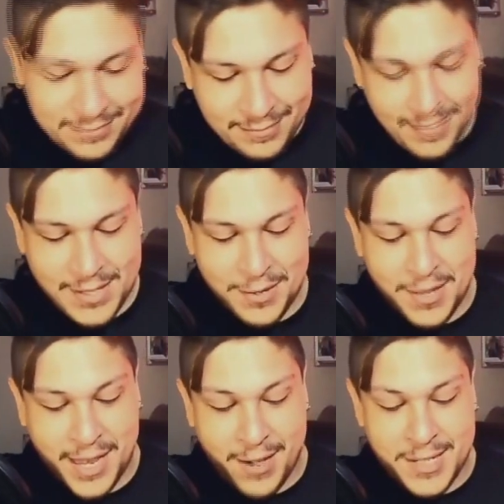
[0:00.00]
So the
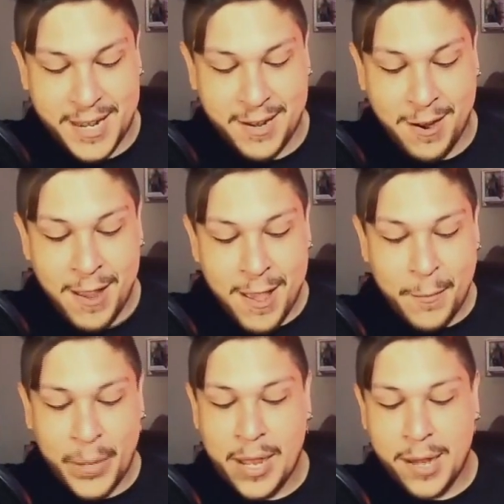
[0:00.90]
caretaker,
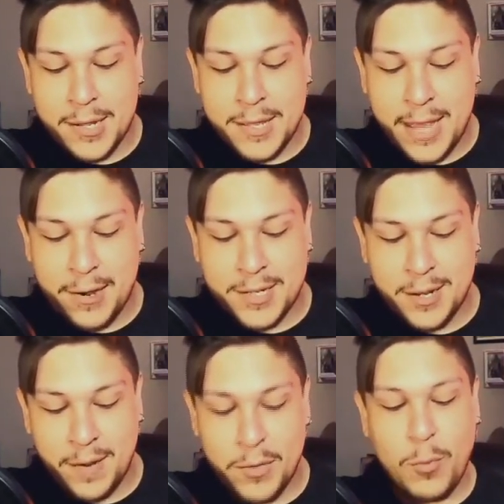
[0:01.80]
Magala, the caretaker
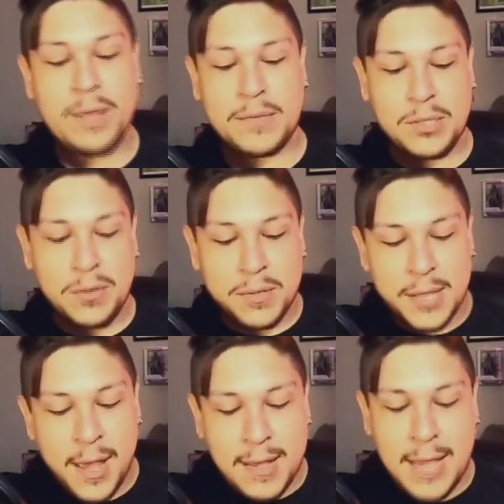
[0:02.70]
of the Well of Souls,
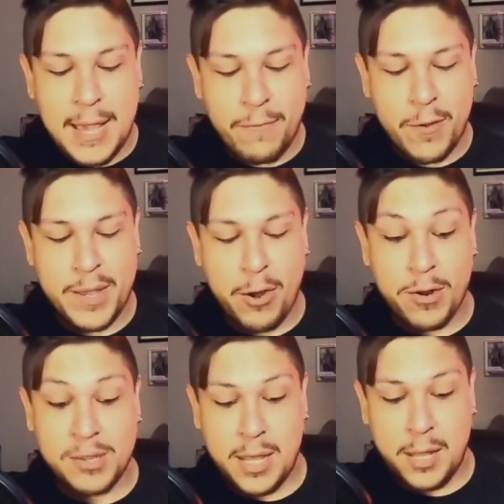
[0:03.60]
came from it herself.